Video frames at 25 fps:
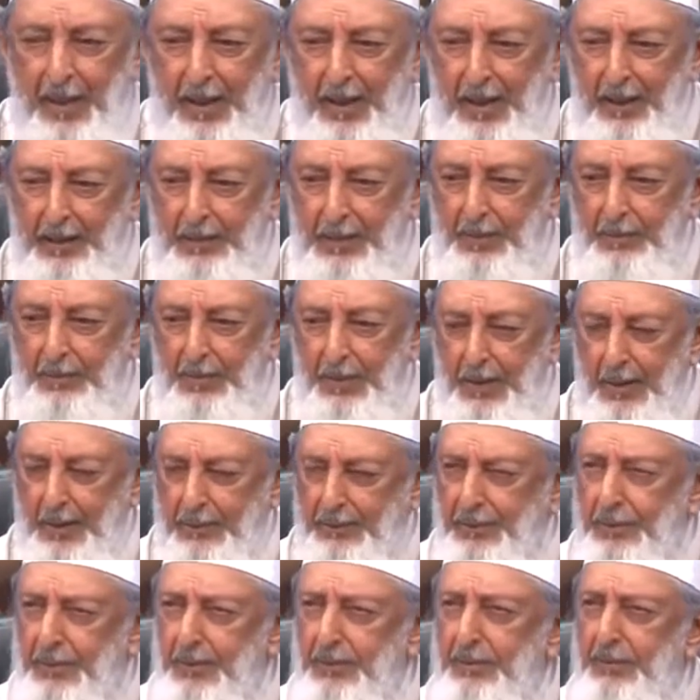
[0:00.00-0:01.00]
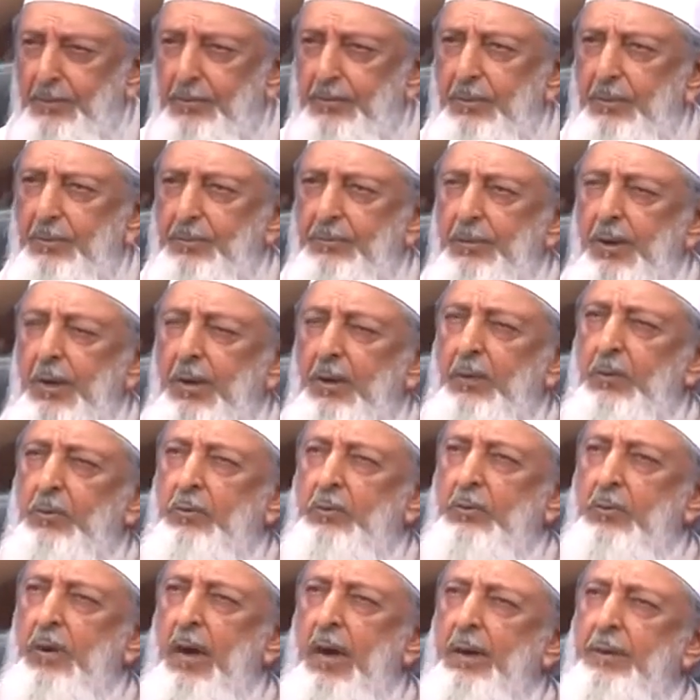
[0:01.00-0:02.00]
And Abdulaziz ibn
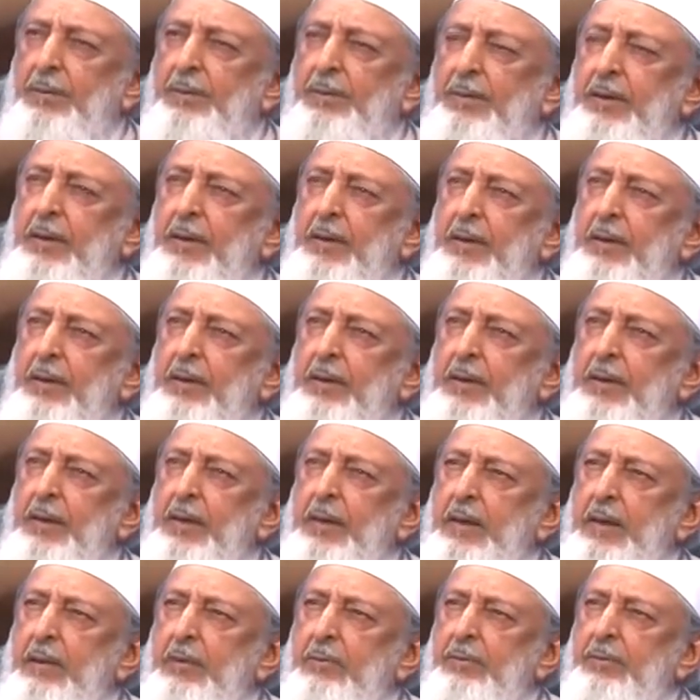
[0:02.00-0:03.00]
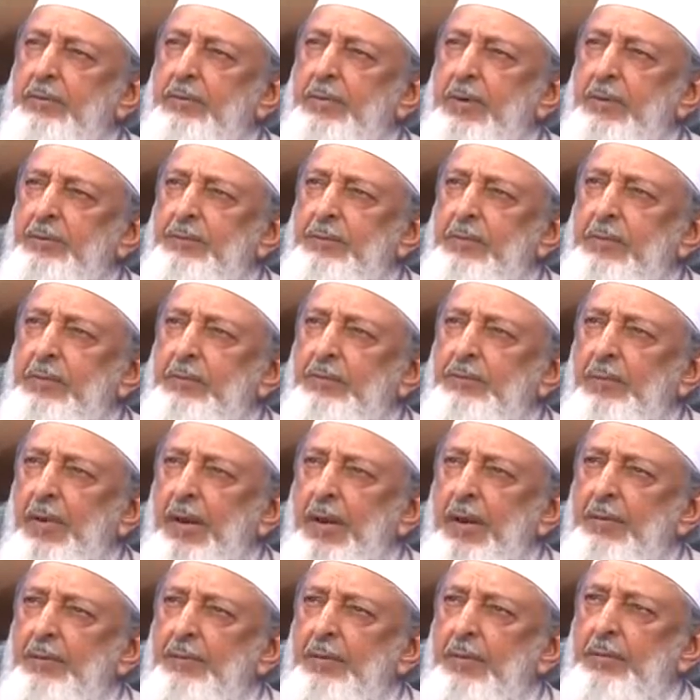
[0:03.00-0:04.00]
Saud, I think he was given
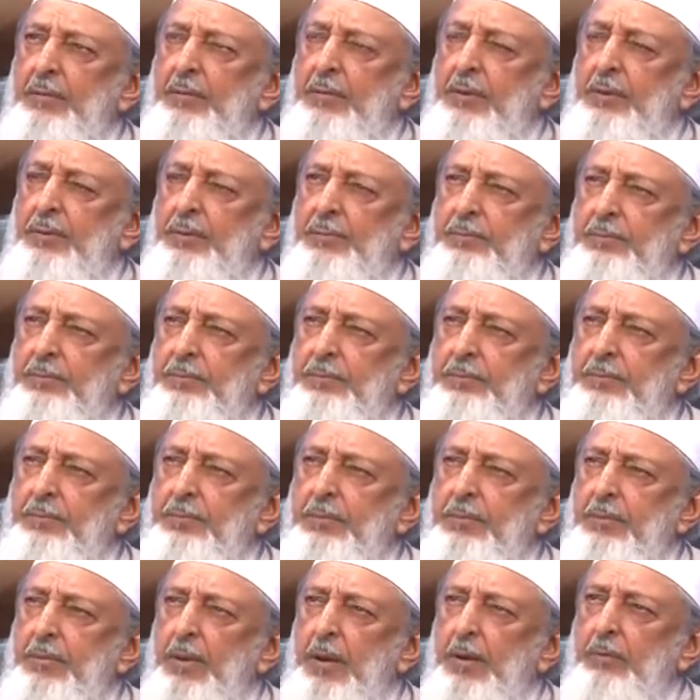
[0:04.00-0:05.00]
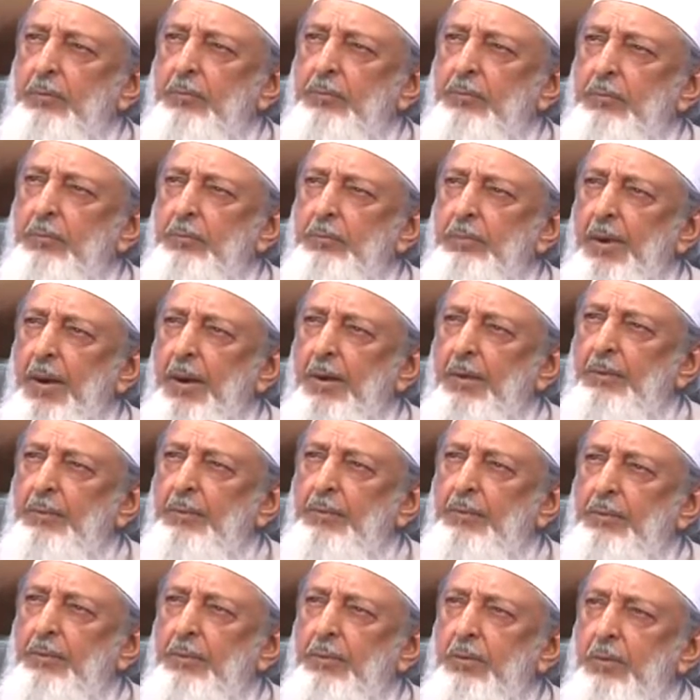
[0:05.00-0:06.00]
500,000
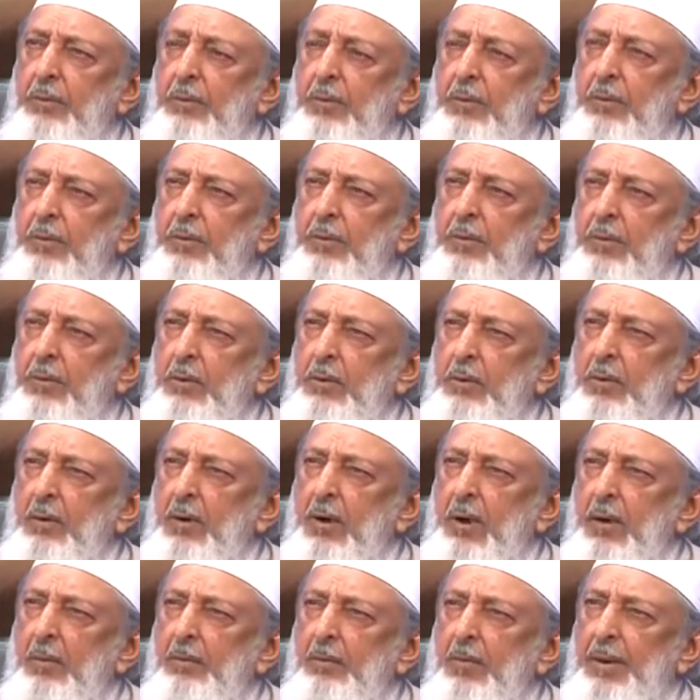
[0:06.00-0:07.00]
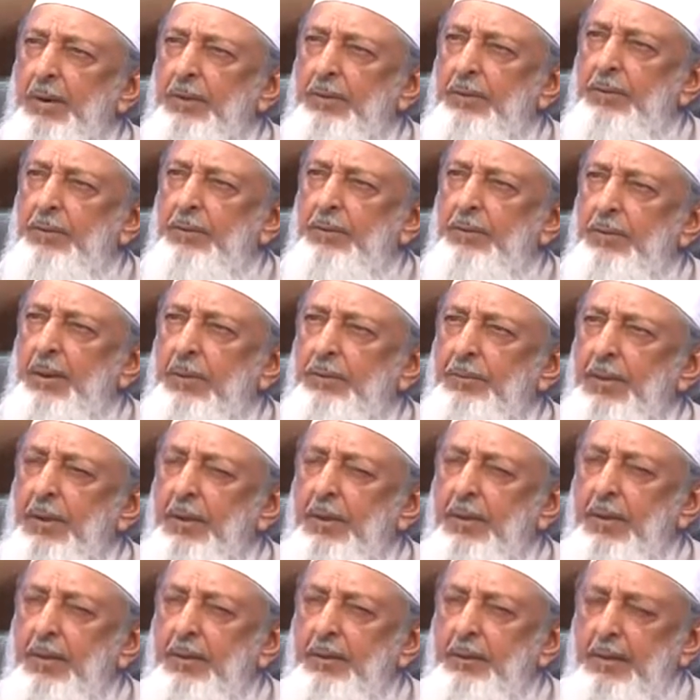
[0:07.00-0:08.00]
pounds a month, something
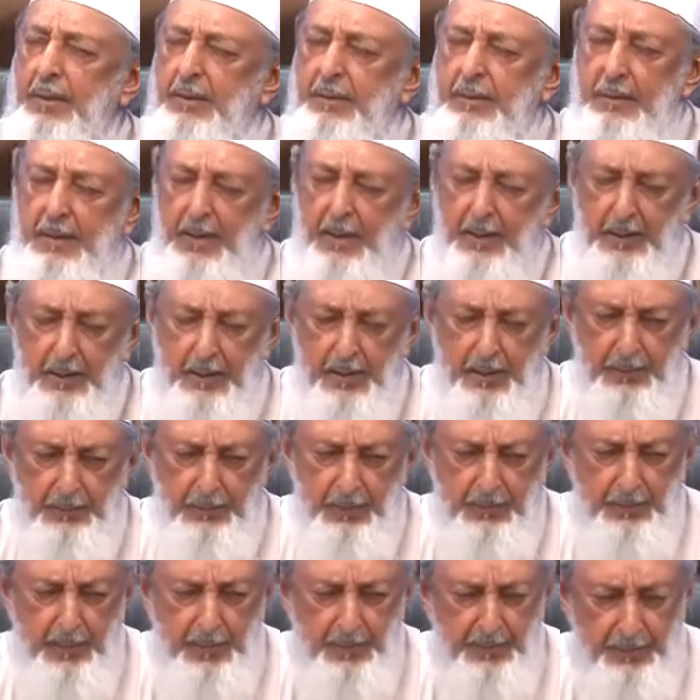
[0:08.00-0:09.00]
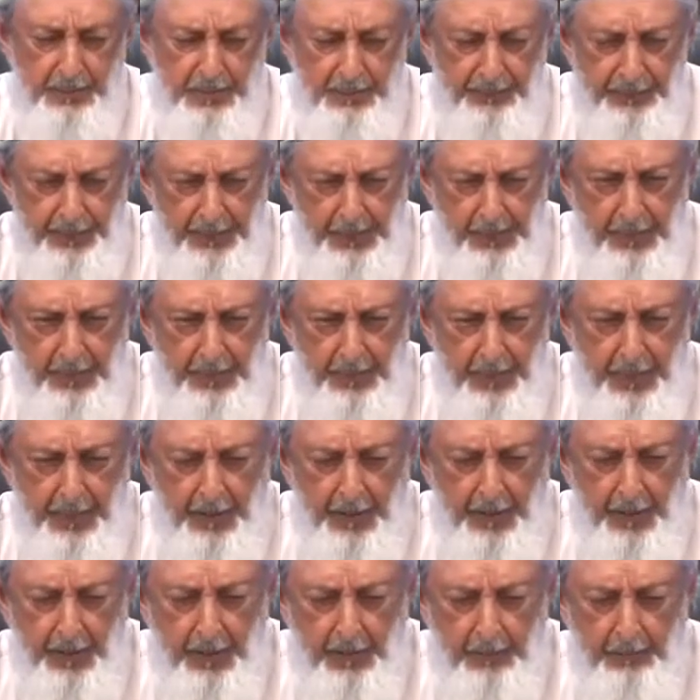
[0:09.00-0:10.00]
like that. I can't remember the figure.
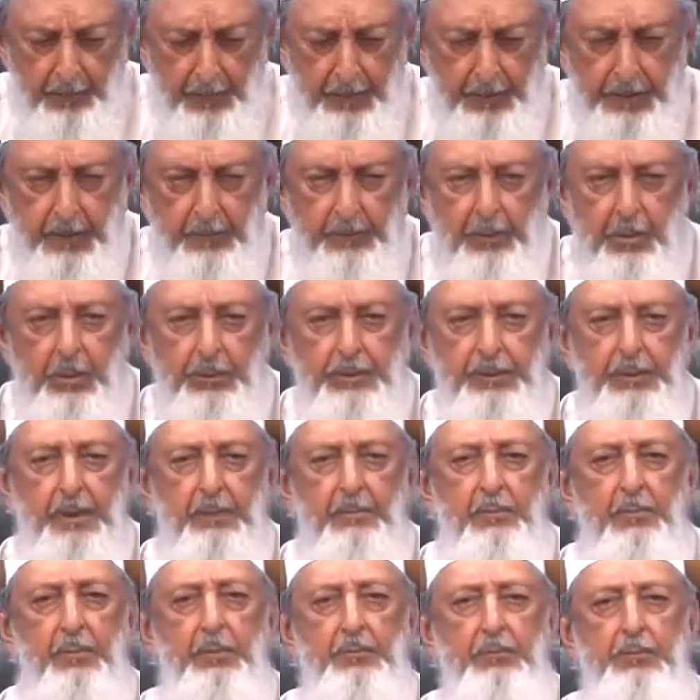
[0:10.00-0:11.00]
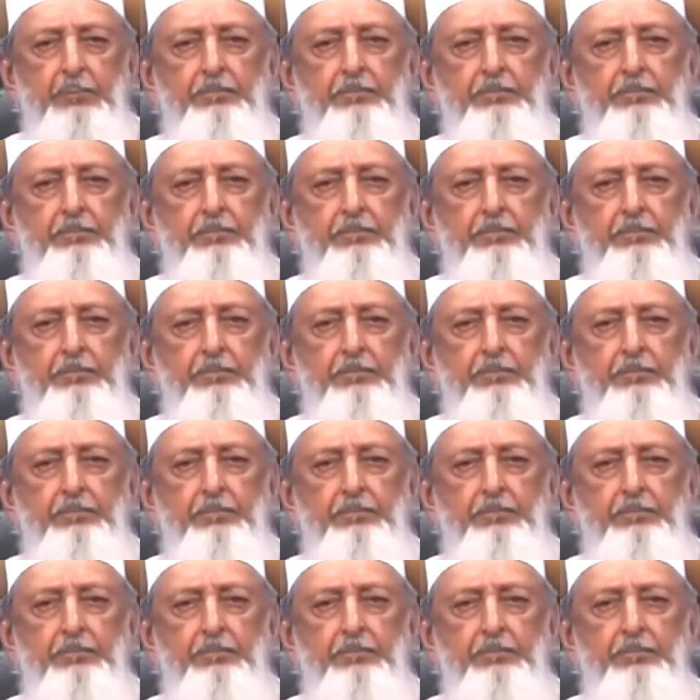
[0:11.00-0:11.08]
But they bought them both.